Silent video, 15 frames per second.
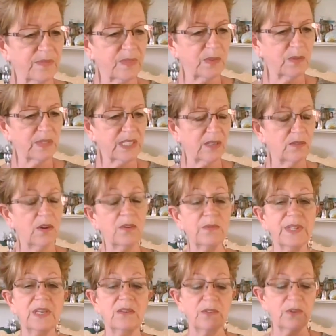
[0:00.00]
where's it going? Oh,
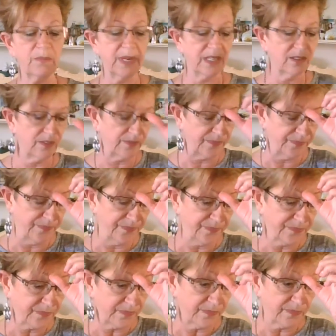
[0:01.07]
the older male,
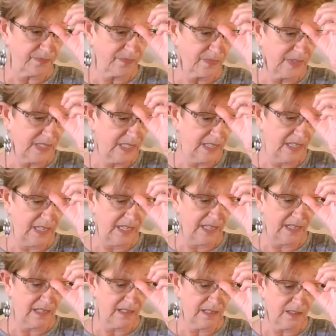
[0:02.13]

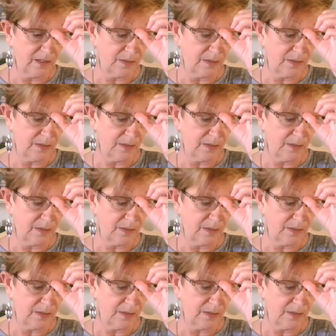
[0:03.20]
and